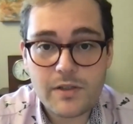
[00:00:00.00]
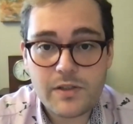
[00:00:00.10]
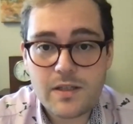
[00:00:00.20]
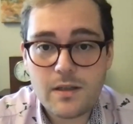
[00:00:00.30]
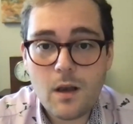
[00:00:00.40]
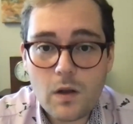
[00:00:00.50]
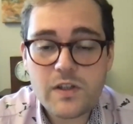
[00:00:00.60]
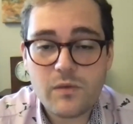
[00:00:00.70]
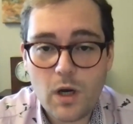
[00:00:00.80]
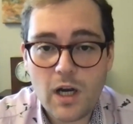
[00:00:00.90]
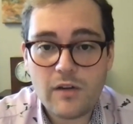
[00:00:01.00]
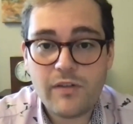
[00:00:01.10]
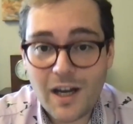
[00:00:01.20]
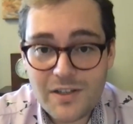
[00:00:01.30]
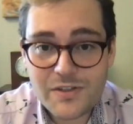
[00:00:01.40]
So there's lots of work
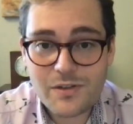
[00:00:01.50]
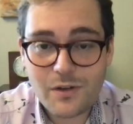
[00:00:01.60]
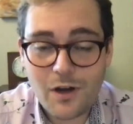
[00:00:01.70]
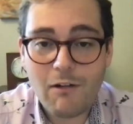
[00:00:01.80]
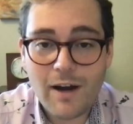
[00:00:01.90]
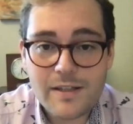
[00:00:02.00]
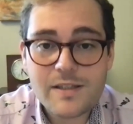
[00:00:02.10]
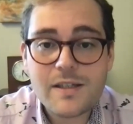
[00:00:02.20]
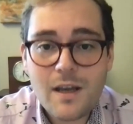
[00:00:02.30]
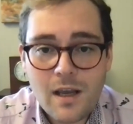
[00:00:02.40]
for us on our end